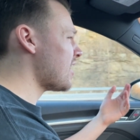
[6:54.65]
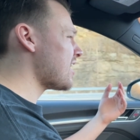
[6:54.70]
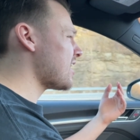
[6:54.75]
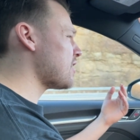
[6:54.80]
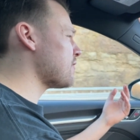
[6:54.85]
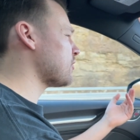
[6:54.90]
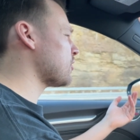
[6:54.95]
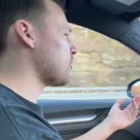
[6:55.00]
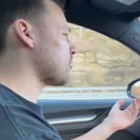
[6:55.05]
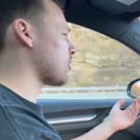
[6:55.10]

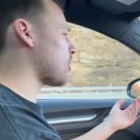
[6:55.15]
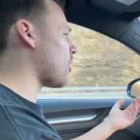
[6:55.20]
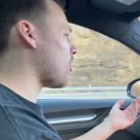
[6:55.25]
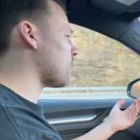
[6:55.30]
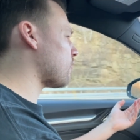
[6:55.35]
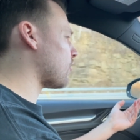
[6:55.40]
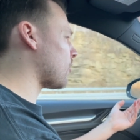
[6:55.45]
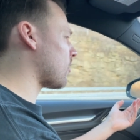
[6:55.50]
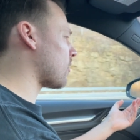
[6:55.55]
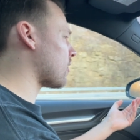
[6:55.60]
Even though the
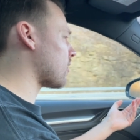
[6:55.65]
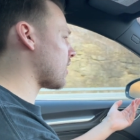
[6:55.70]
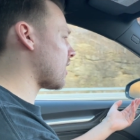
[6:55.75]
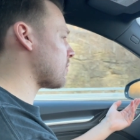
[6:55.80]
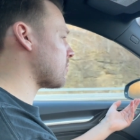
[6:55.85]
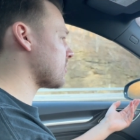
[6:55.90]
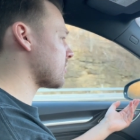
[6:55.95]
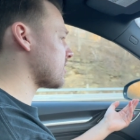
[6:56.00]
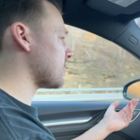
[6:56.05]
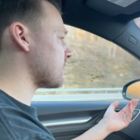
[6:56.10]
Golf R, I
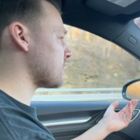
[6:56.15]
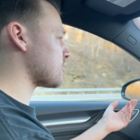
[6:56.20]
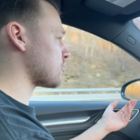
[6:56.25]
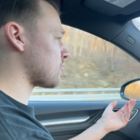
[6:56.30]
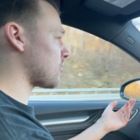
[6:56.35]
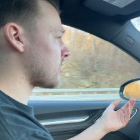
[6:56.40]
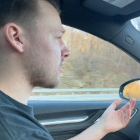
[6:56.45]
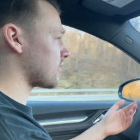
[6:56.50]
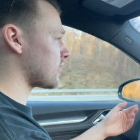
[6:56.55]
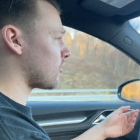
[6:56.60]
believe, is
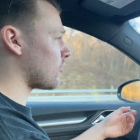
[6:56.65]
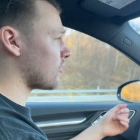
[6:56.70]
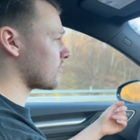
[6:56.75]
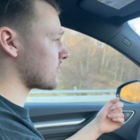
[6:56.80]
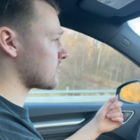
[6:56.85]
running on